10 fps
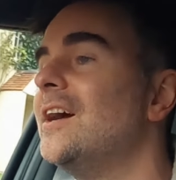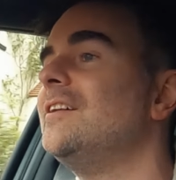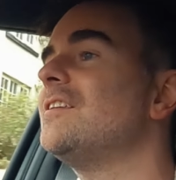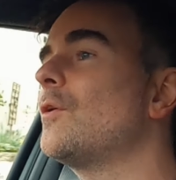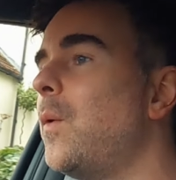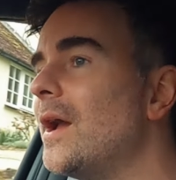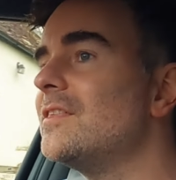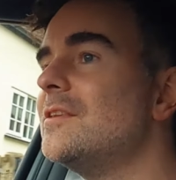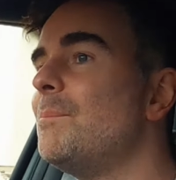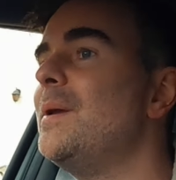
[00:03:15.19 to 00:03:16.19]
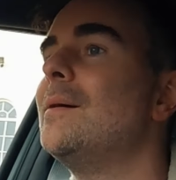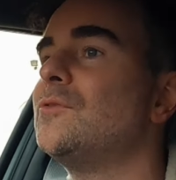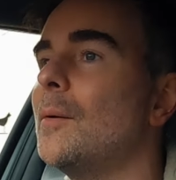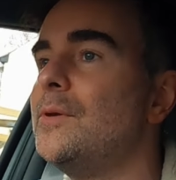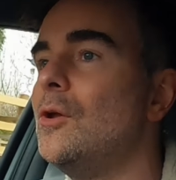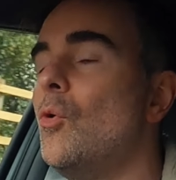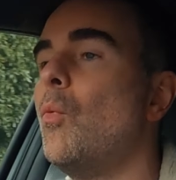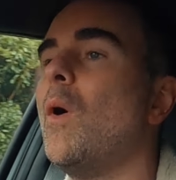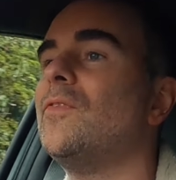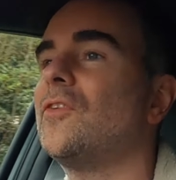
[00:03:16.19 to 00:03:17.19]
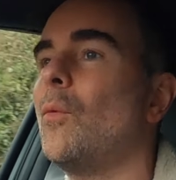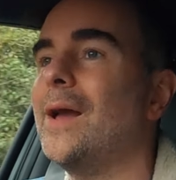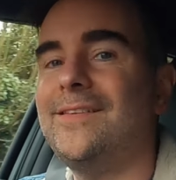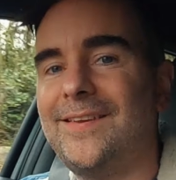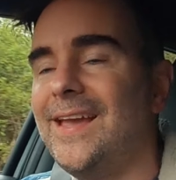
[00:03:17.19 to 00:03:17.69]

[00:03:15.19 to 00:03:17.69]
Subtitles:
and it's quicker than the BMW 128